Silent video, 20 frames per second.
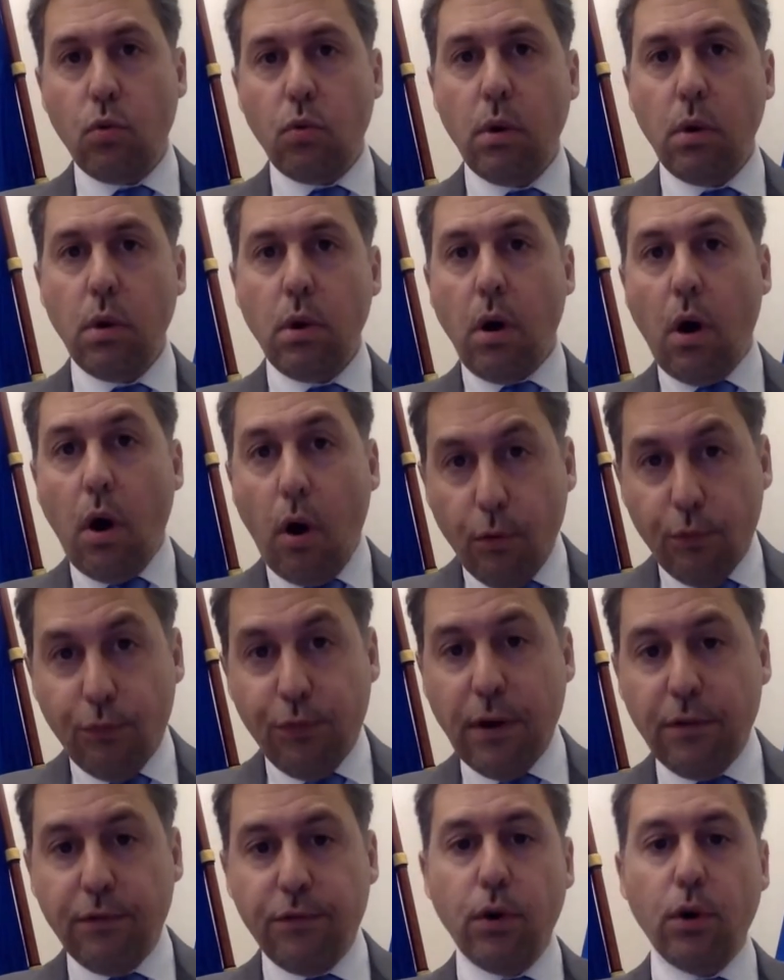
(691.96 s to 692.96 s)
Now we'll be
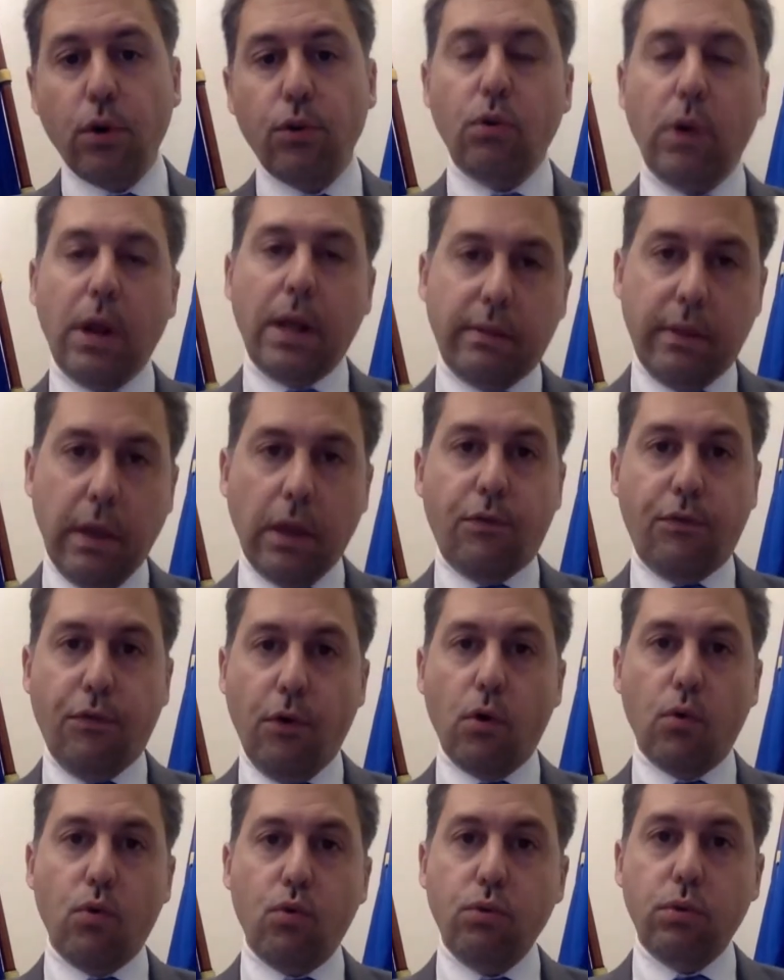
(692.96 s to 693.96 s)
seeing the, finally the
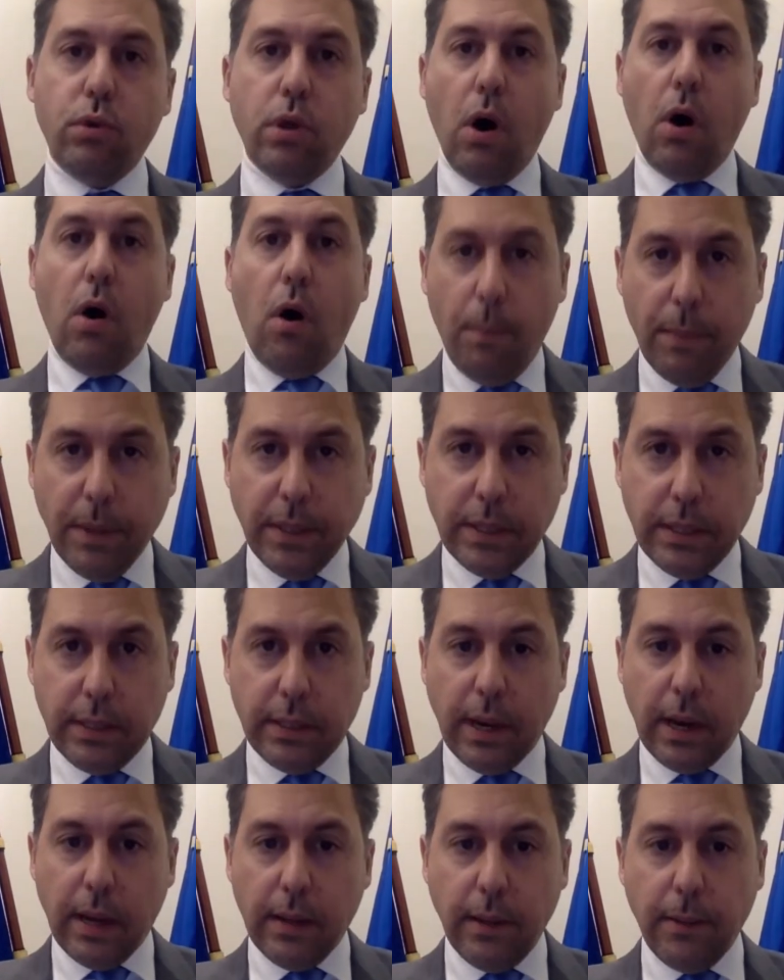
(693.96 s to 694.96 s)
results, the concrete
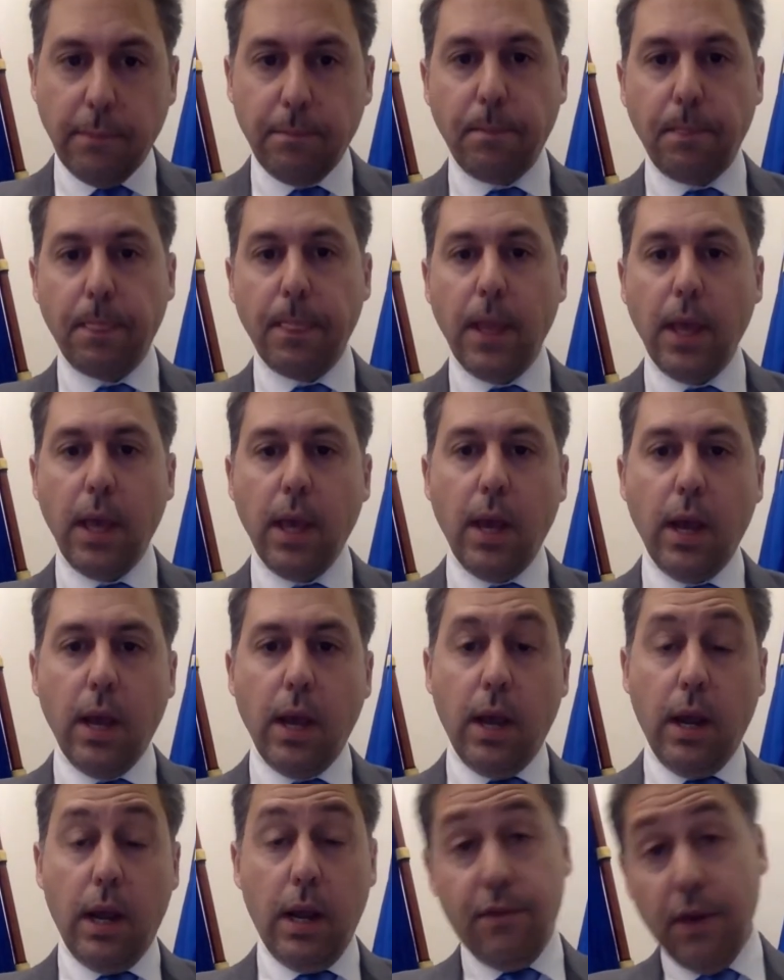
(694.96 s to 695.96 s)
results of all of the
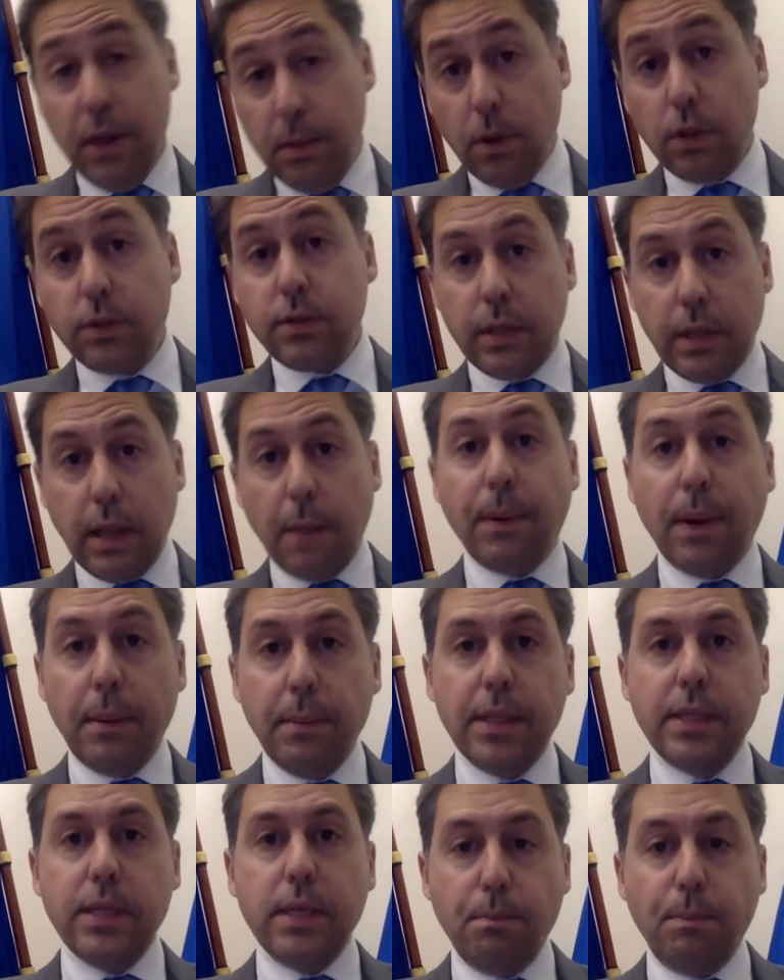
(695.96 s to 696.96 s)

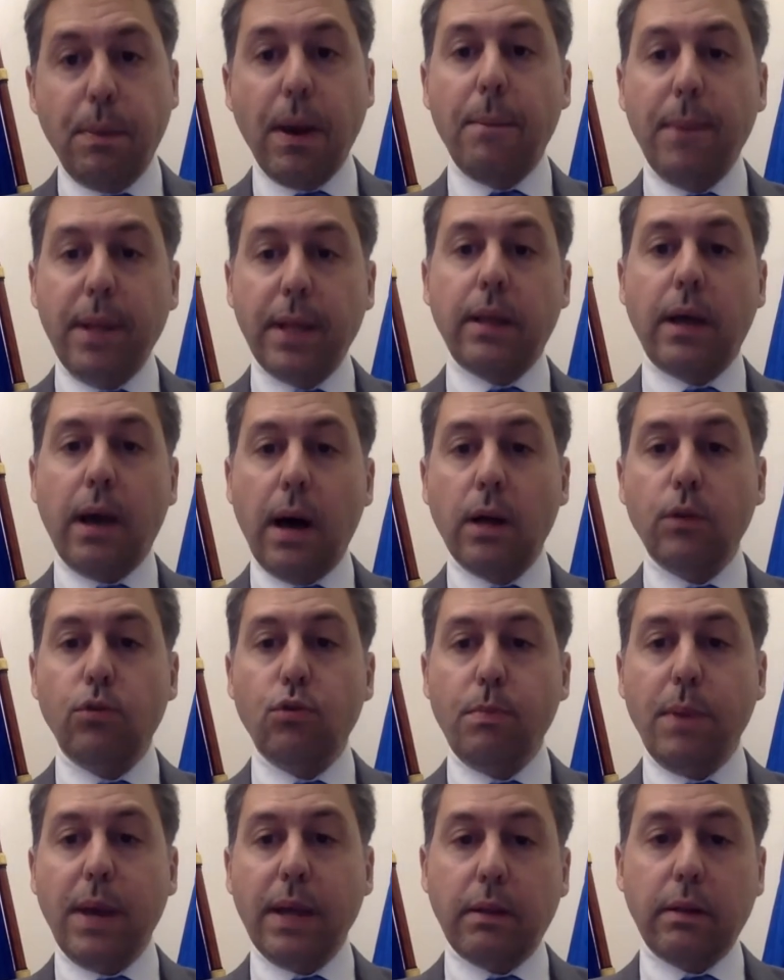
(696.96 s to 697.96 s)
efforts.
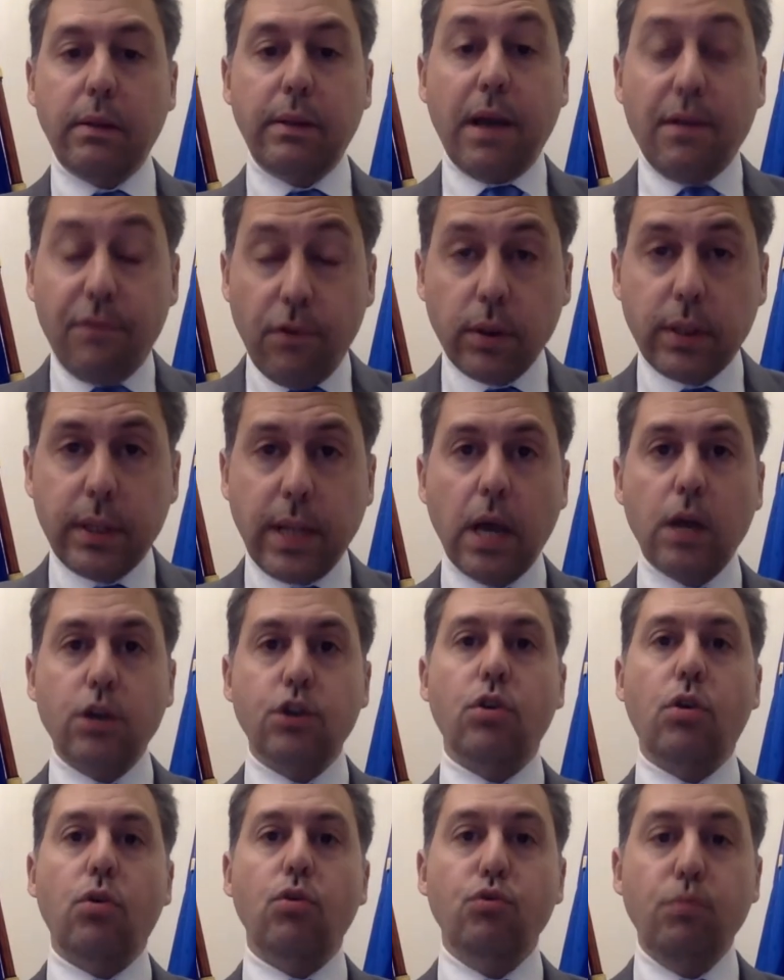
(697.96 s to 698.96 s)
To this
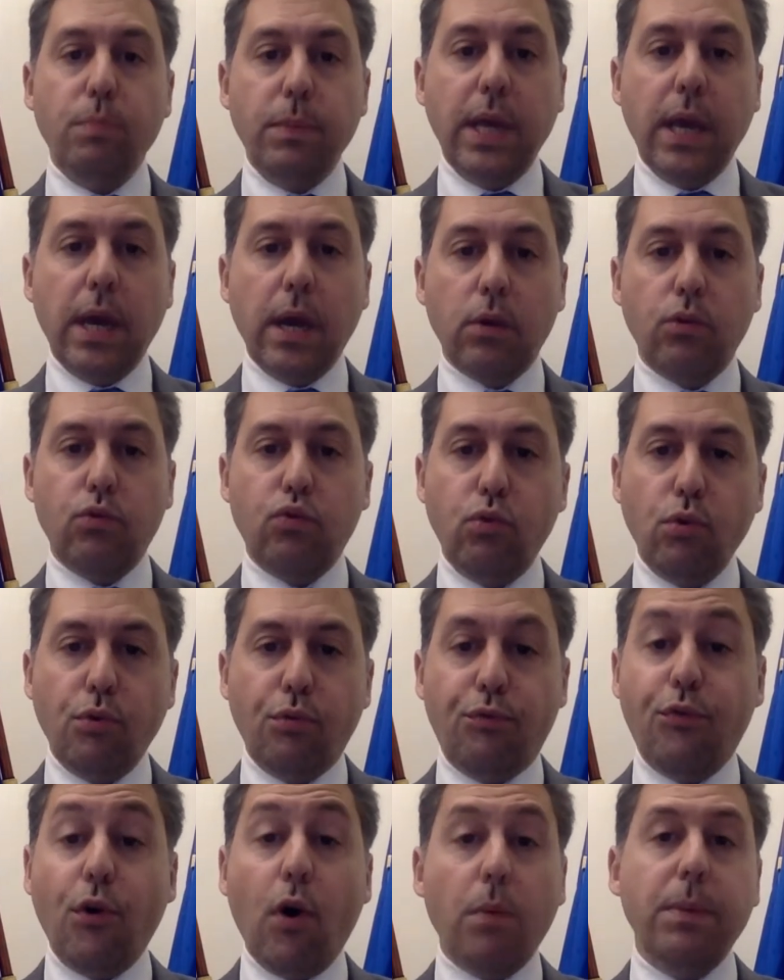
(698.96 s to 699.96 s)
afternoon, we'll be
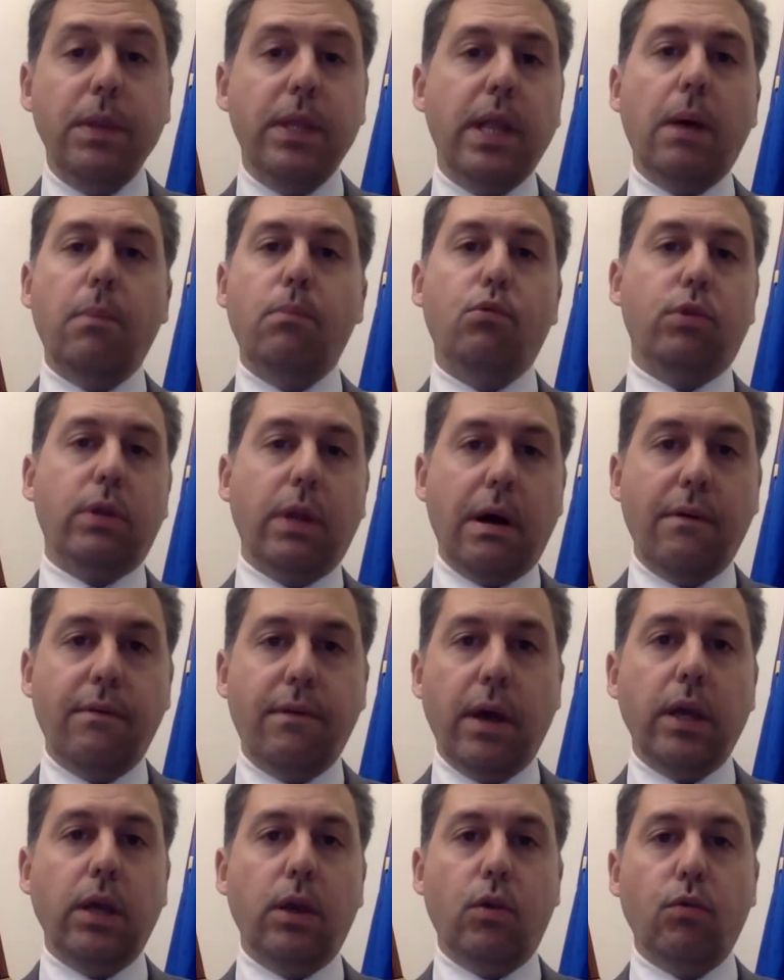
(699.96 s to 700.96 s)

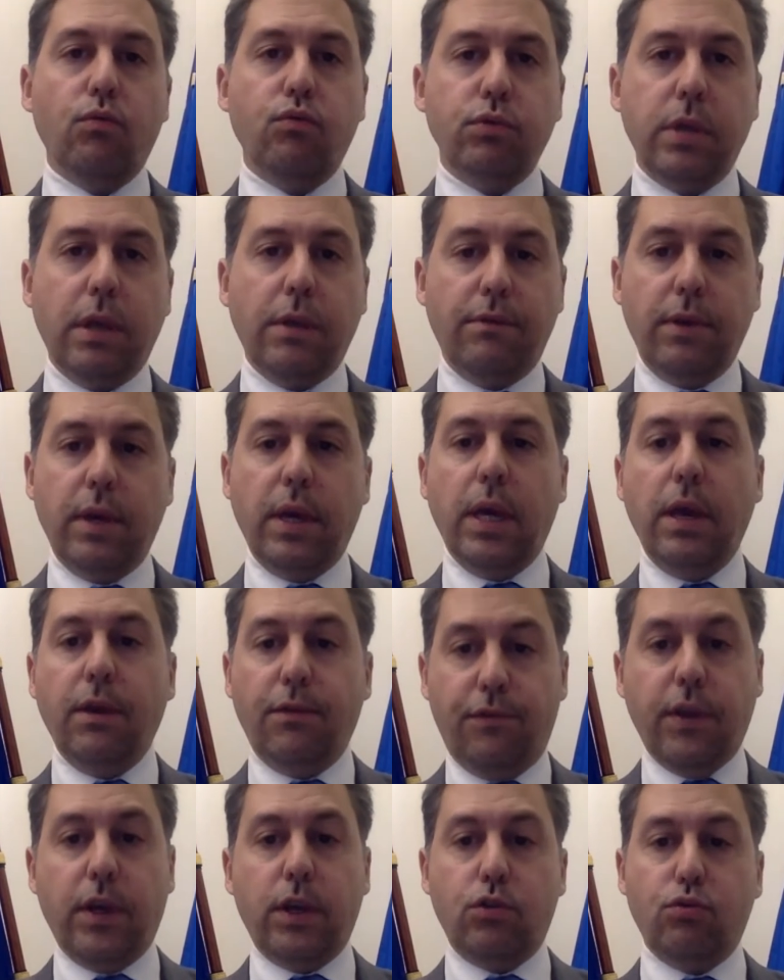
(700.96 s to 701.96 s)
highlighting all of
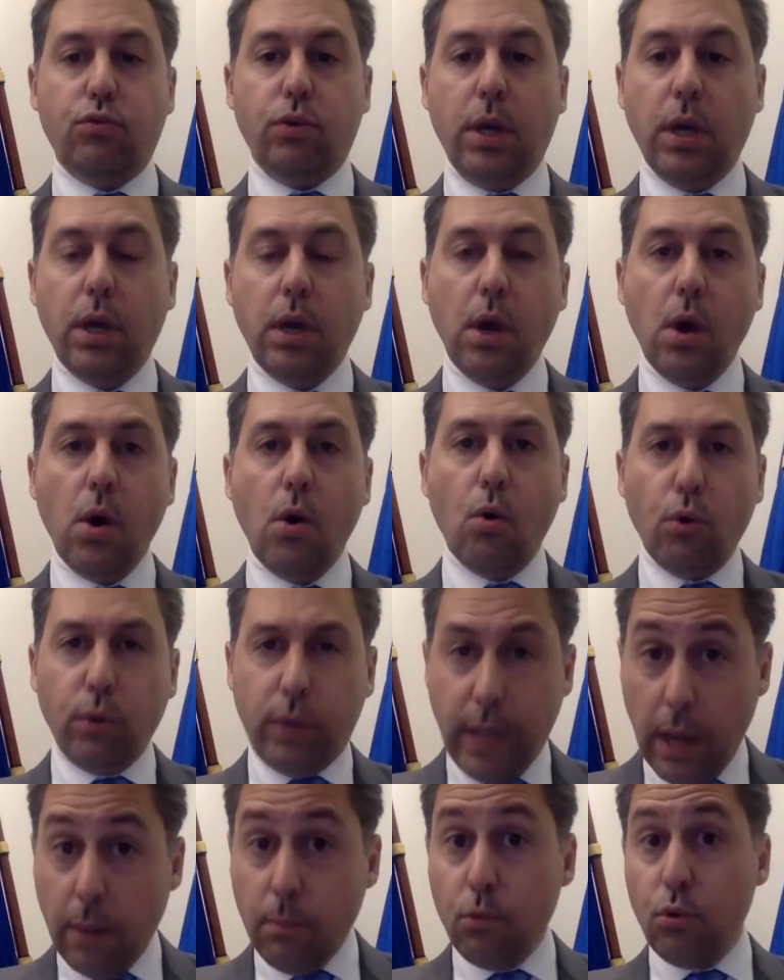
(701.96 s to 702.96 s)
the excellent
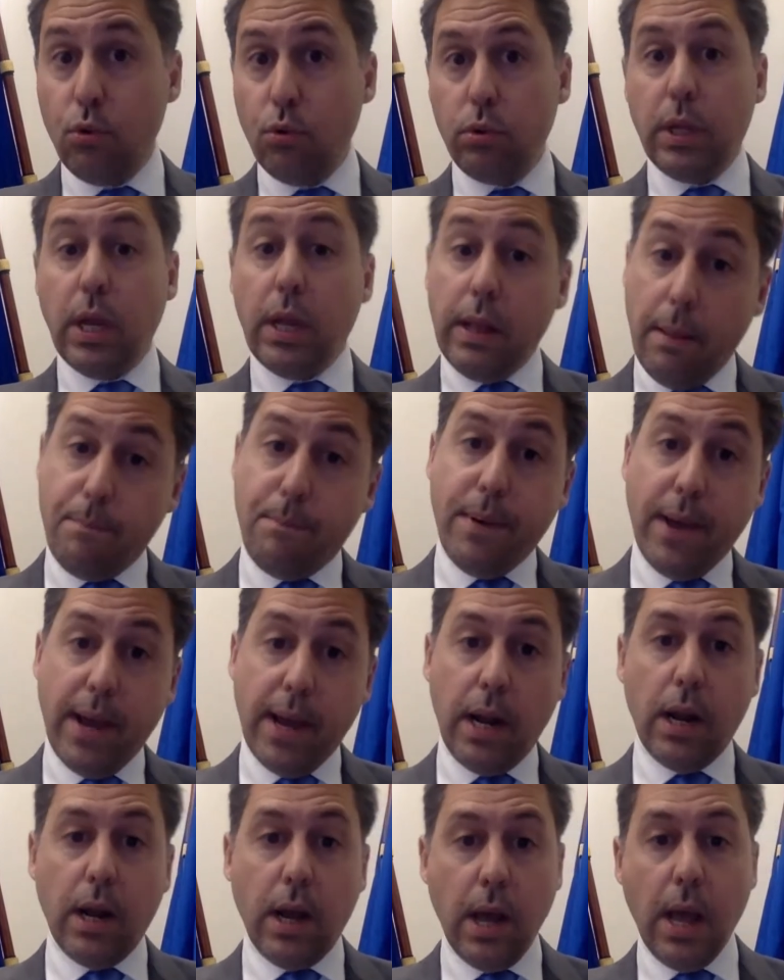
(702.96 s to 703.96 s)
work
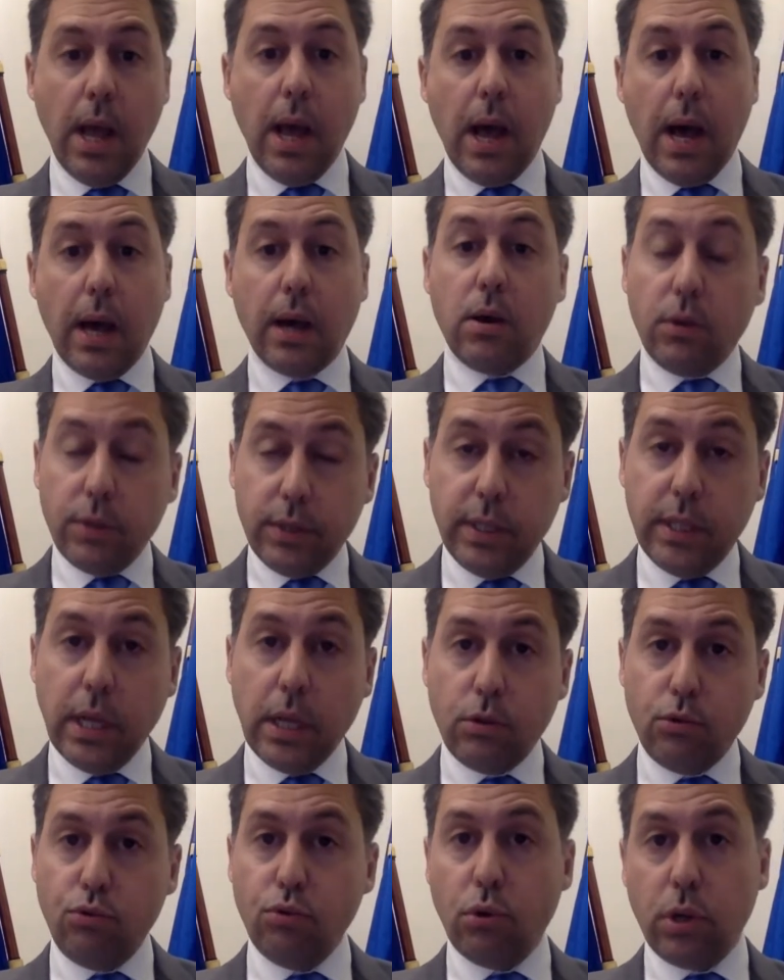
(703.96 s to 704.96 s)
that everyone has been
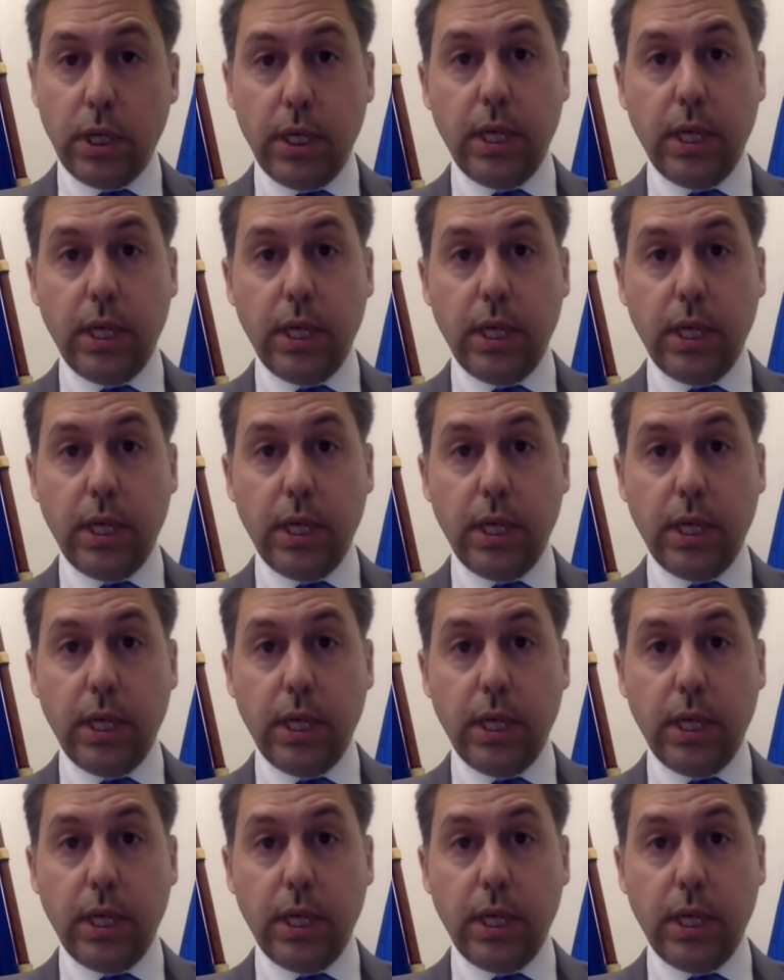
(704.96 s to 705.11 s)
doing